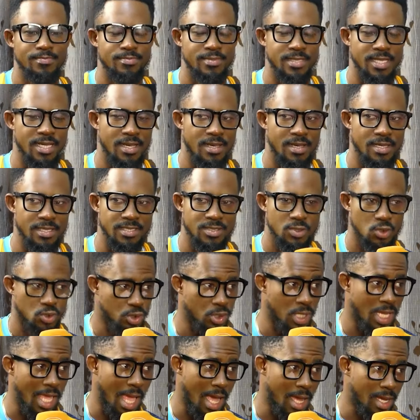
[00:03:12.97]
Yeah, he's
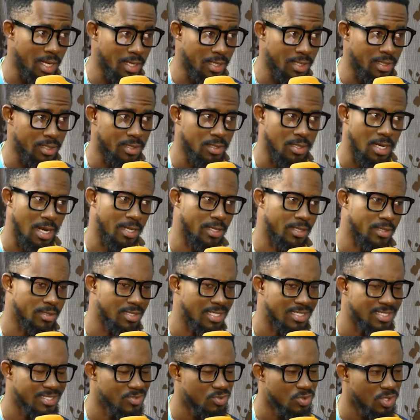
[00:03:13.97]
also young, like I
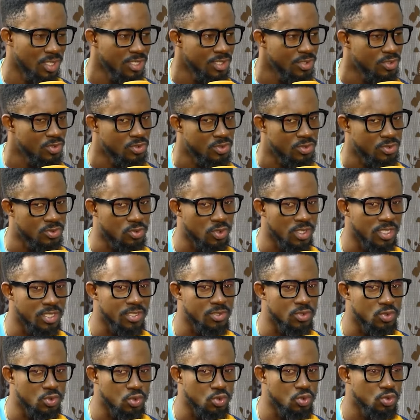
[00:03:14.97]
think twenty
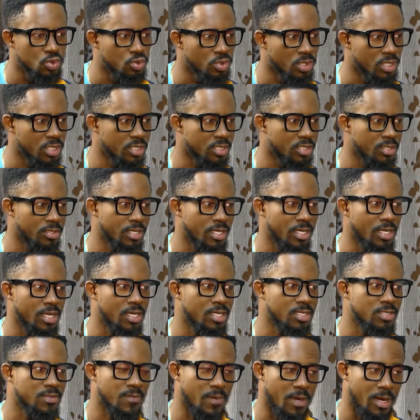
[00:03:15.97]
22, 23
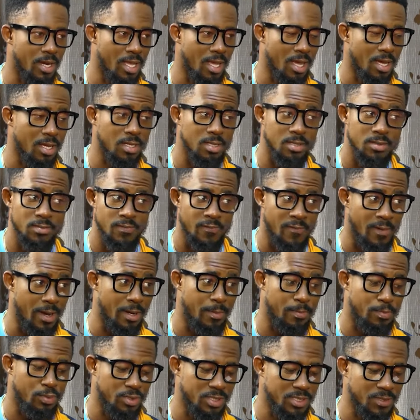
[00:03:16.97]
years, very young, very
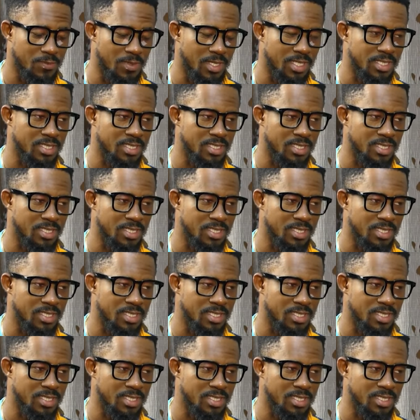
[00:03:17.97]
prospect.